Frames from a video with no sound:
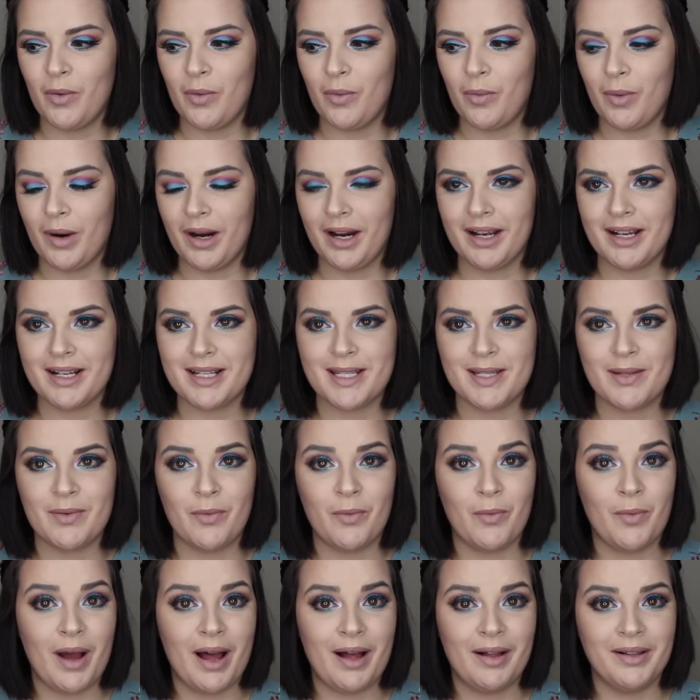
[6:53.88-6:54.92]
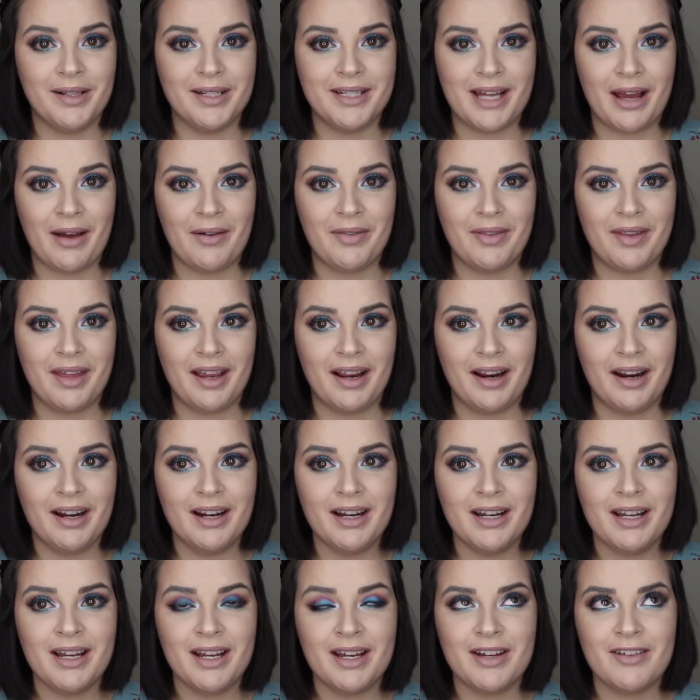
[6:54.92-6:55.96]
works well down
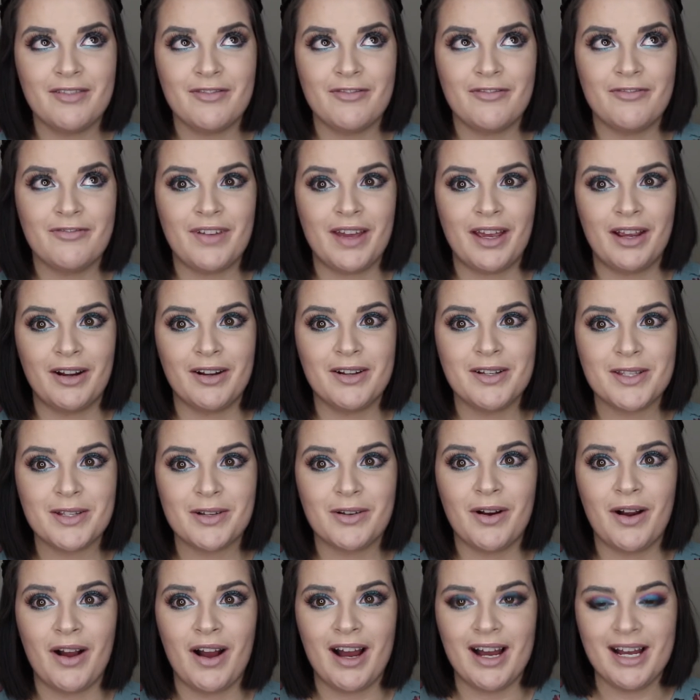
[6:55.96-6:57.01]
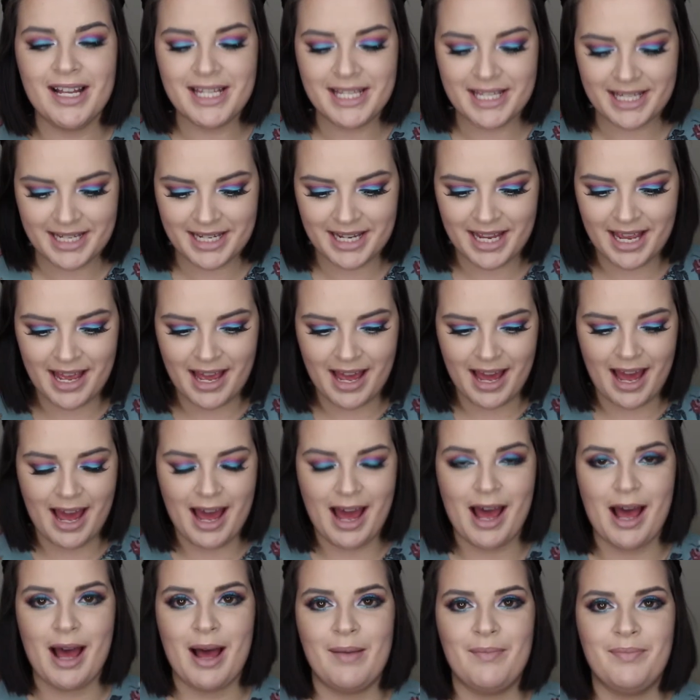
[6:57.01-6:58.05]
there. Fingers crossed.
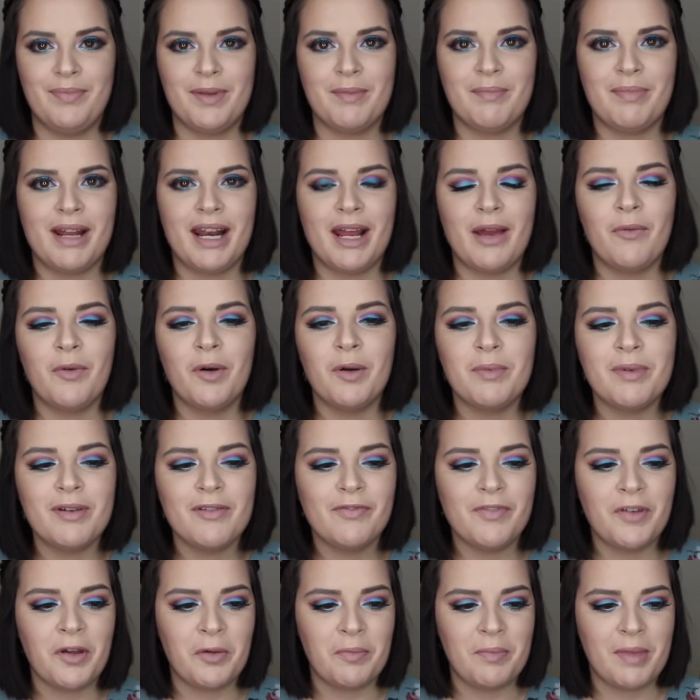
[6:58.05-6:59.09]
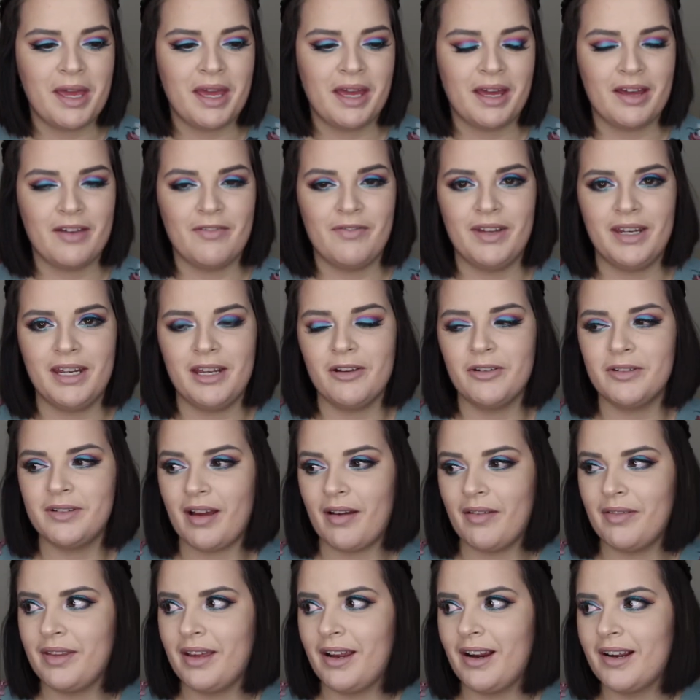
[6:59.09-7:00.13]
But I will be filming a video
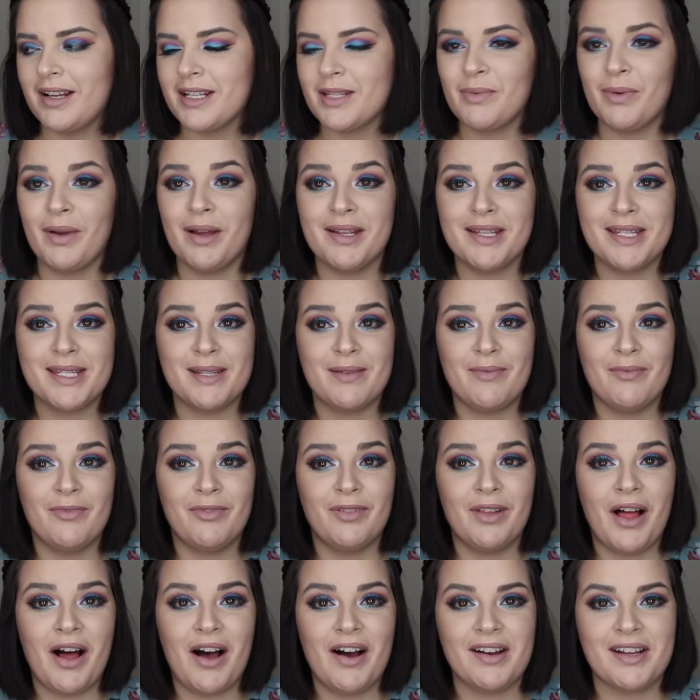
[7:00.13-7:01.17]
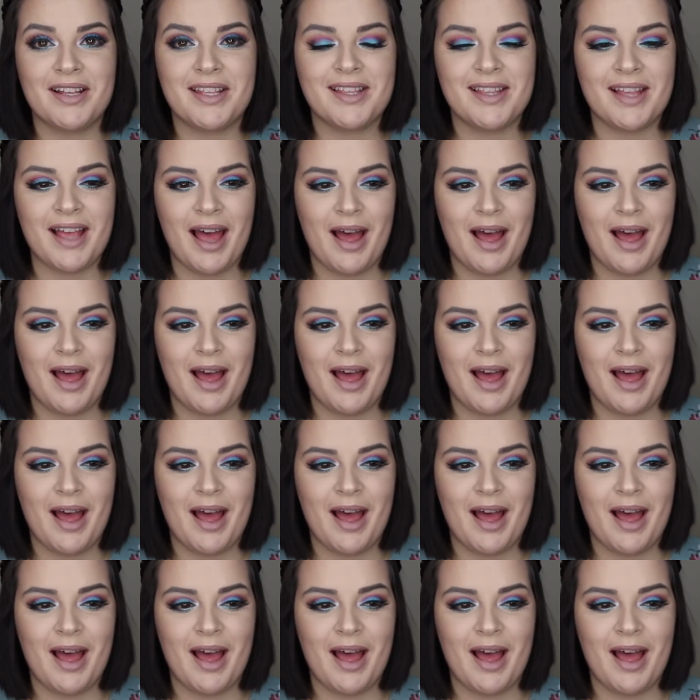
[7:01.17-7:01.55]
down there as well as some vlogs,